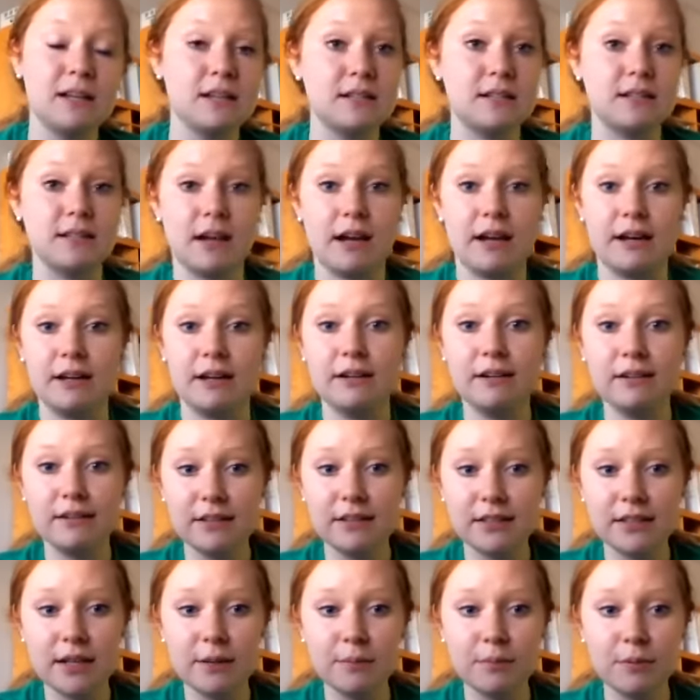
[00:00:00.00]
deciding
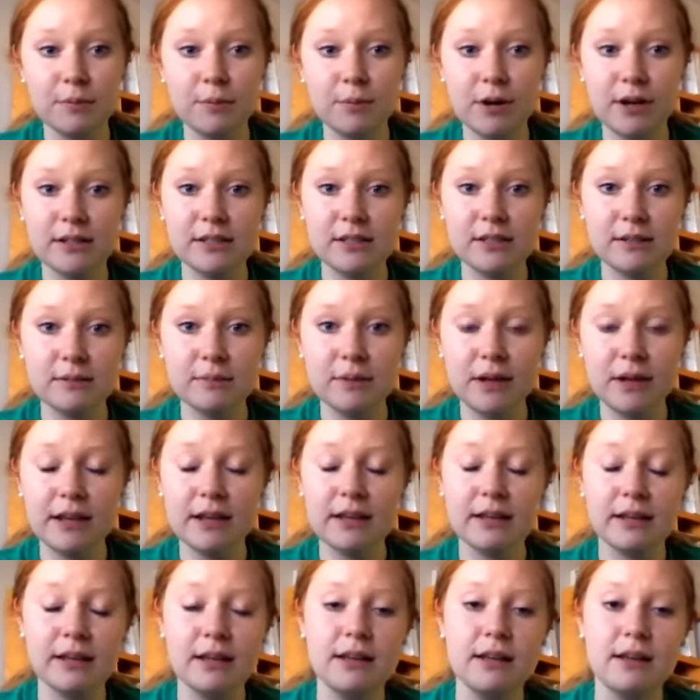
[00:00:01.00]
on the type of bread to
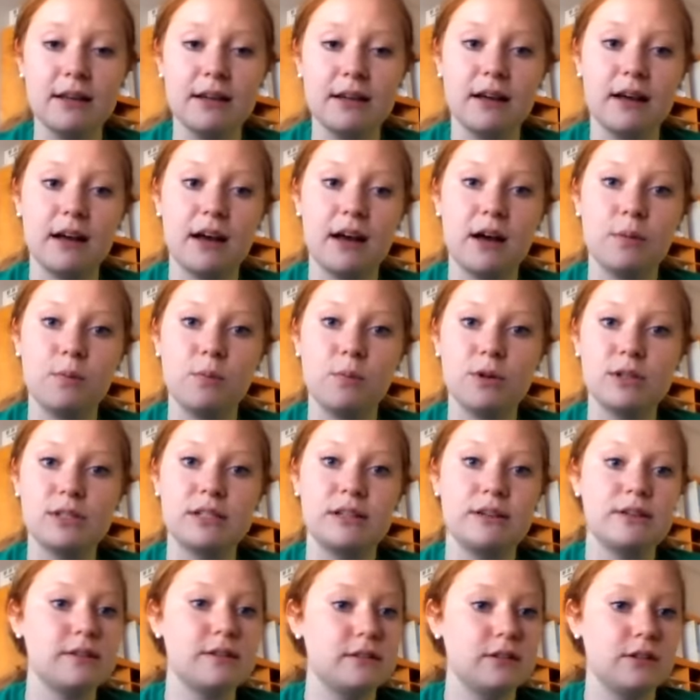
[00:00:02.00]
make?
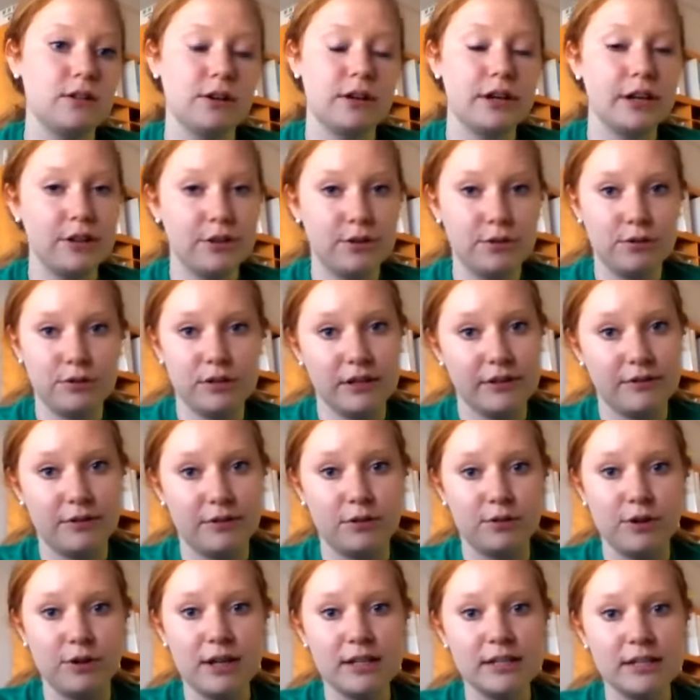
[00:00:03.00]
Was it looking through
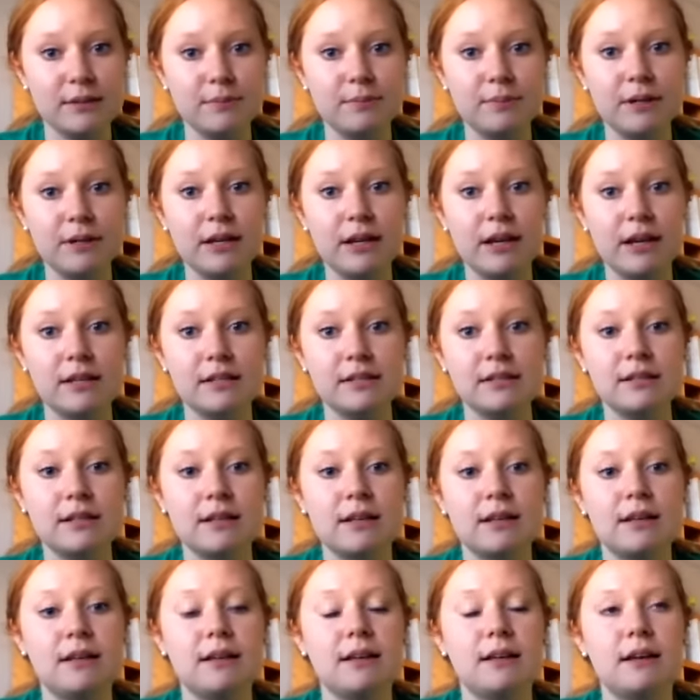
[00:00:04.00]
different recipes?
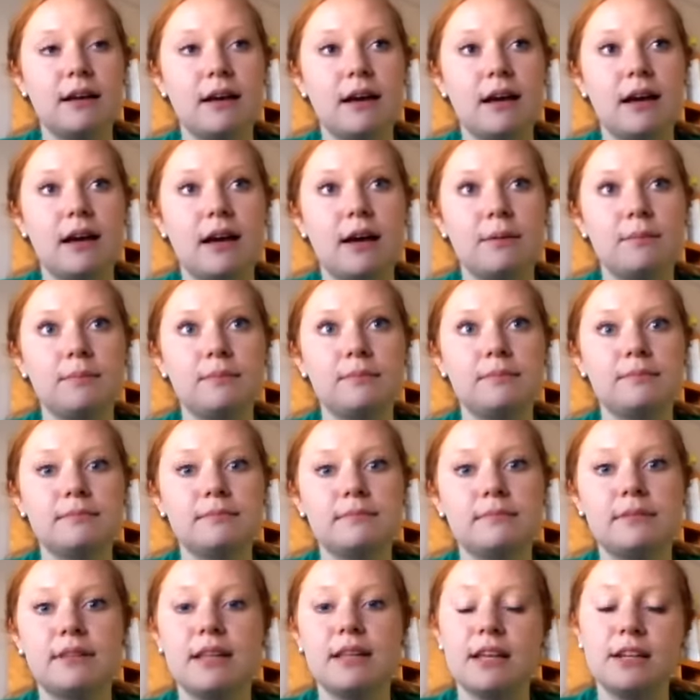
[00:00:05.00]

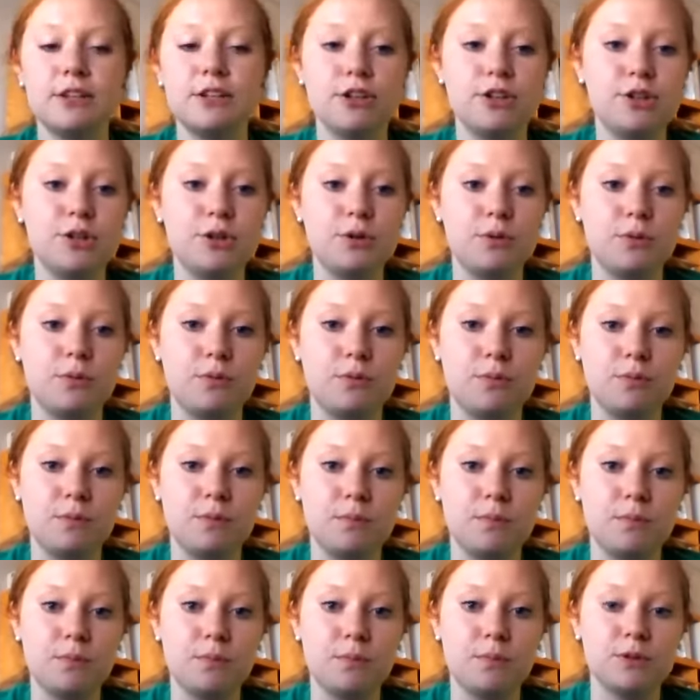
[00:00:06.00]
Then did you
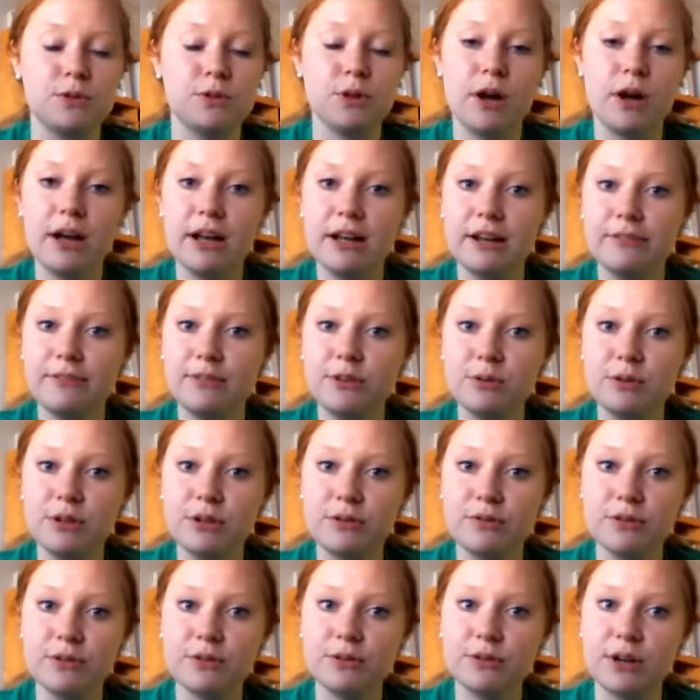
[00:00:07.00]
try a few
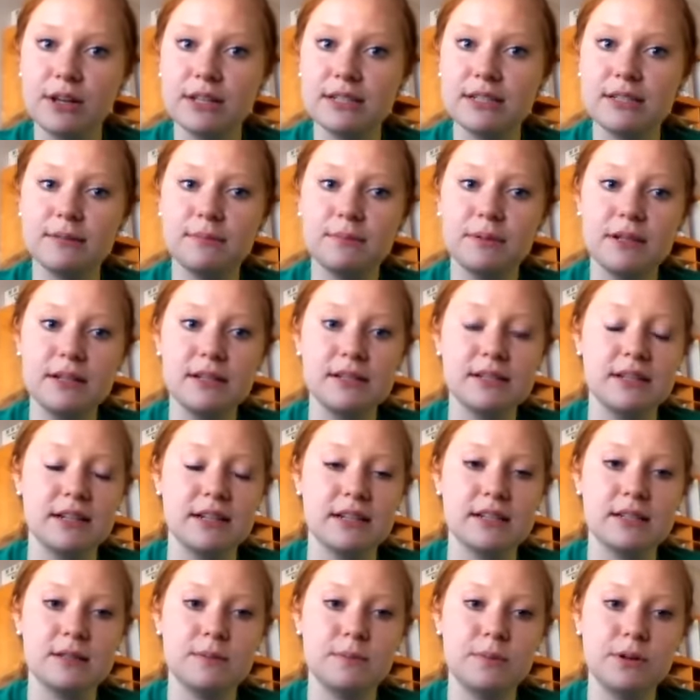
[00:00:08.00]
different recipes
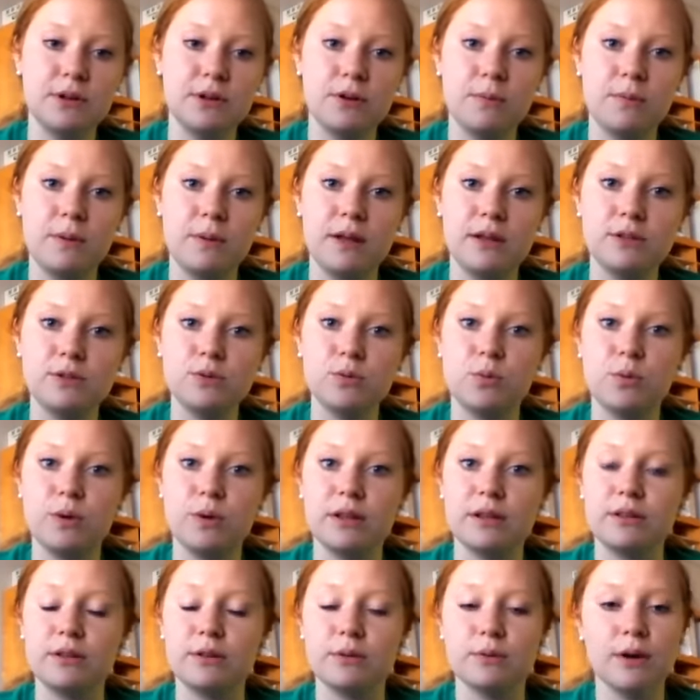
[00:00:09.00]
and experiment
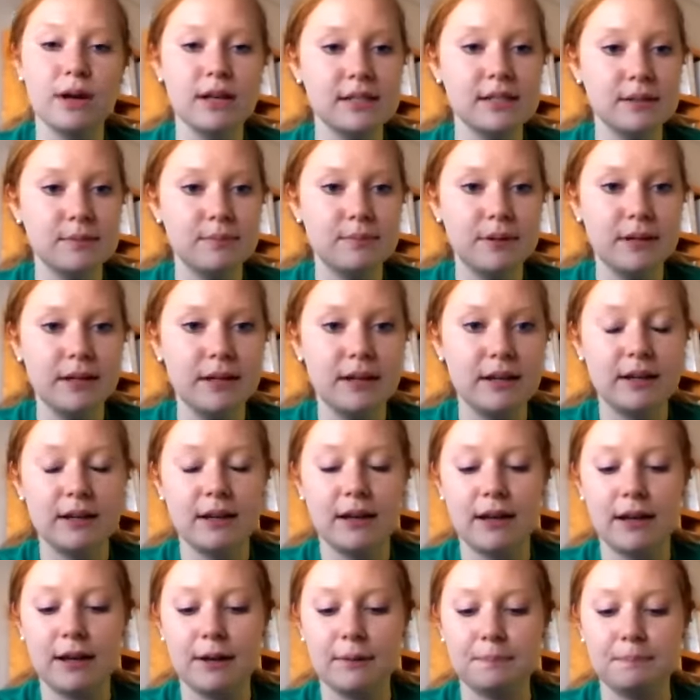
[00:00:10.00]
with the recipe?